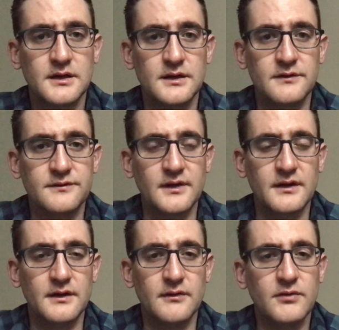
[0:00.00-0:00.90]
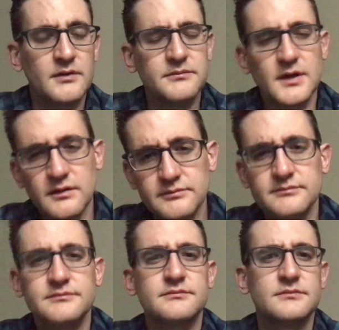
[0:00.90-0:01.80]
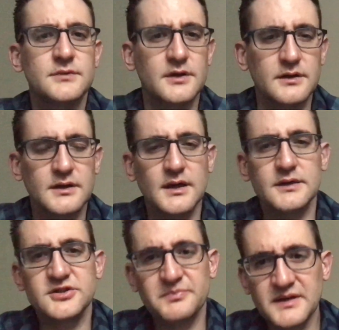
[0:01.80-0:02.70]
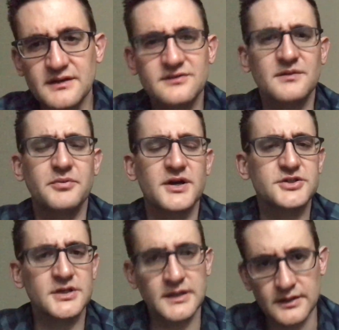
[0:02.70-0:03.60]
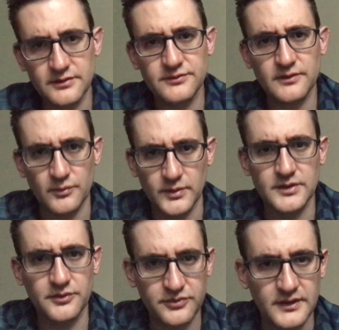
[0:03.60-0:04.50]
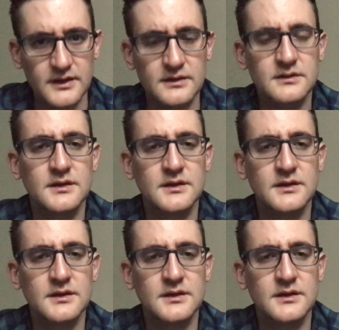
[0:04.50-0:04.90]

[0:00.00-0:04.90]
instead of, well, no, look, just because depression is a real thing